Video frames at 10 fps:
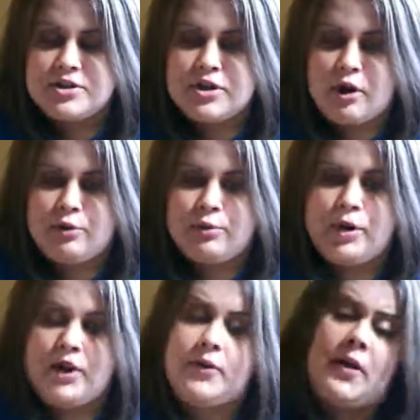
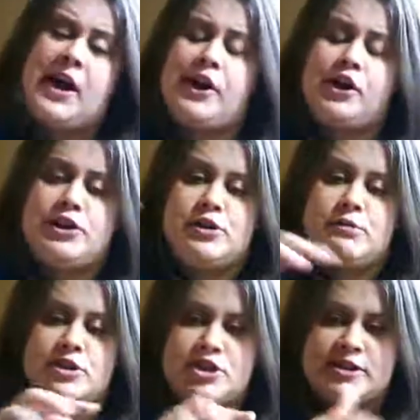So then all you
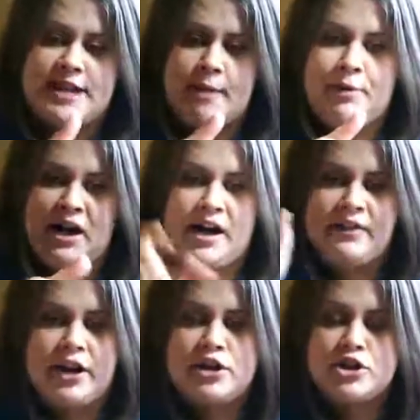do, once you snap it
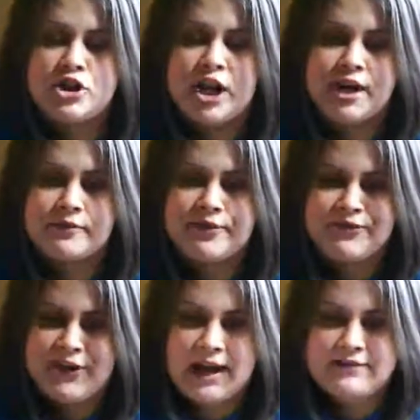on there, you shake it for
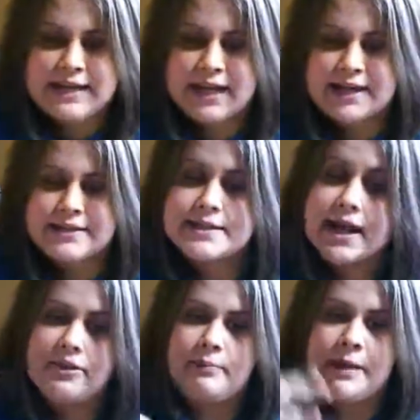5 seconds
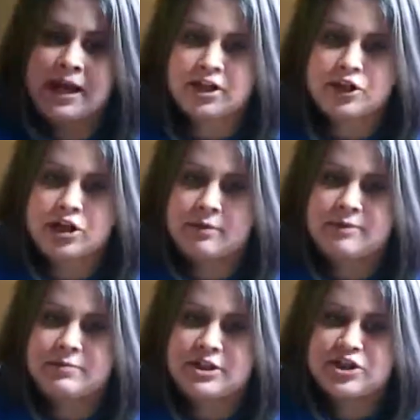and then package it
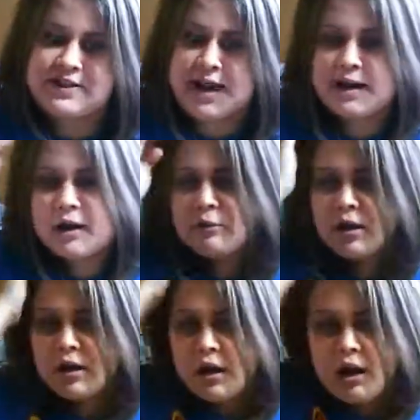up to be sent out.